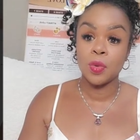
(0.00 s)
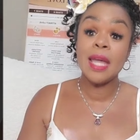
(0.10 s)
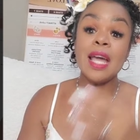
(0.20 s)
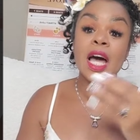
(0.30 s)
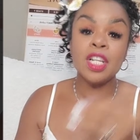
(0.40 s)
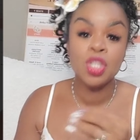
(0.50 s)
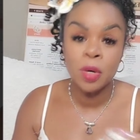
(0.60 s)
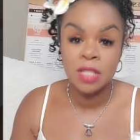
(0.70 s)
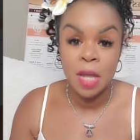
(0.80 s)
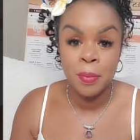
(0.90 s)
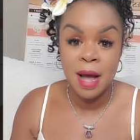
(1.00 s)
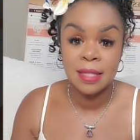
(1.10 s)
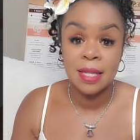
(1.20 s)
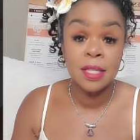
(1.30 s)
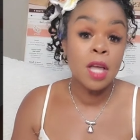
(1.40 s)
He enjoys that
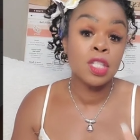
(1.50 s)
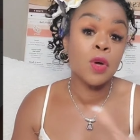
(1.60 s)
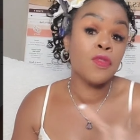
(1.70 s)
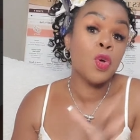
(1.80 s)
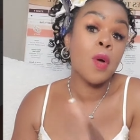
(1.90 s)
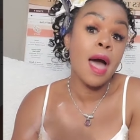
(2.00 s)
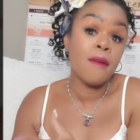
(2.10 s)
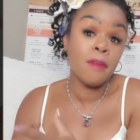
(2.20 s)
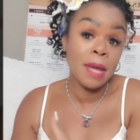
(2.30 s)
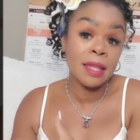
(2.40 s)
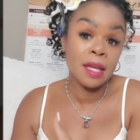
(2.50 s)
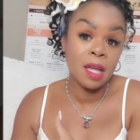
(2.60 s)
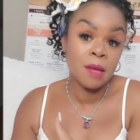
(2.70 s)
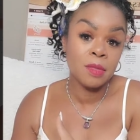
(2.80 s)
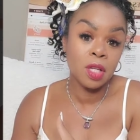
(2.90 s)
process. So if you have a man that
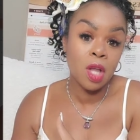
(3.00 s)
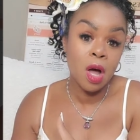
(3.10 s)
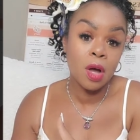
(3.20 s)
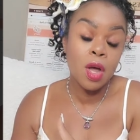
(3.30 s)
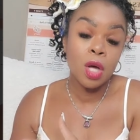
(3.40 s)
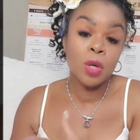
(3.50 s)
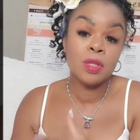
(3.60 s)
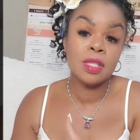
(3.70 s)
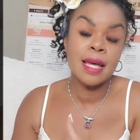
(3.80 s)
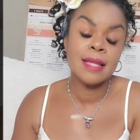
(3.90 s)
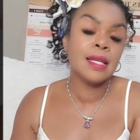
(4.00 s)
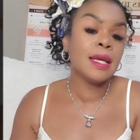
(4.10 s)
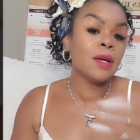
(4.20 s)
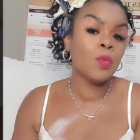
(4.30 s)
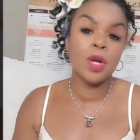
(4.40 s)
comes along who says,
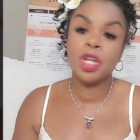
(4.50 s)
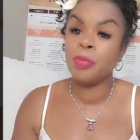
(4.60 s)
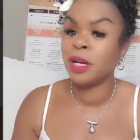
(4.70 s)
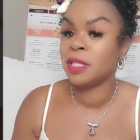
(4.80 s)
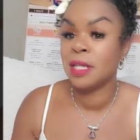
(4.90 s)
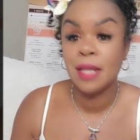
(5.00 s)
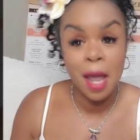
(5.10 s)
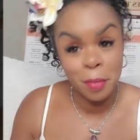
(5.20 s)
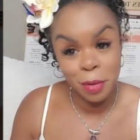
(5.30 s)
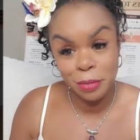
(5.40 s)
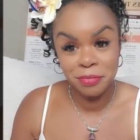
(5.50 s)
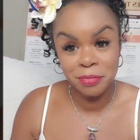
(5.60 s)
what do you bring to the table?